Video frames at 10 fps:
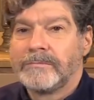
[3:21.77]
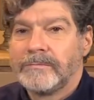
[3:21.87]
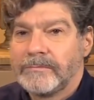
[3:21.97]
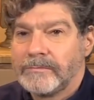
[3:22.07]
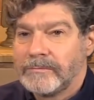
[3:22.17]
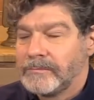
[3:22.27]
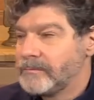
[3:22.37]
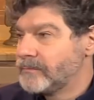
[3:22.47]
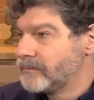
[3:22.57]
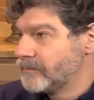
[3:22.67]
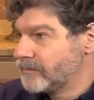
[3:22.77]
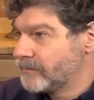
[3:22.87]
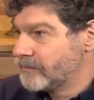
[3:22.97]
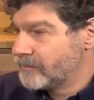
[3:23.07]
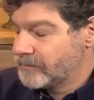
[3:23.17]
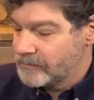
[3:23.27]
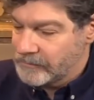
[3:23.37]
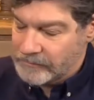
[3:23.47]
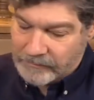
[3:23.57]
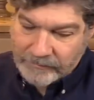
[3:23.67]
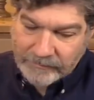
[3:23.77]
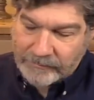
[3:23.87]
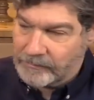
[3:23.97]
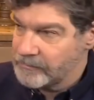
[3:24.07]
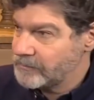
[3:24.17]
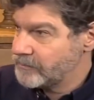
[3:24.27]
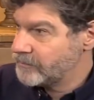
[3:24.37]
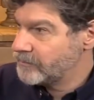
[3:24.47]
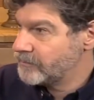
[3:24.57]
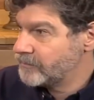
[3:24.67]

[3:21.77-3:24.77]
(silent)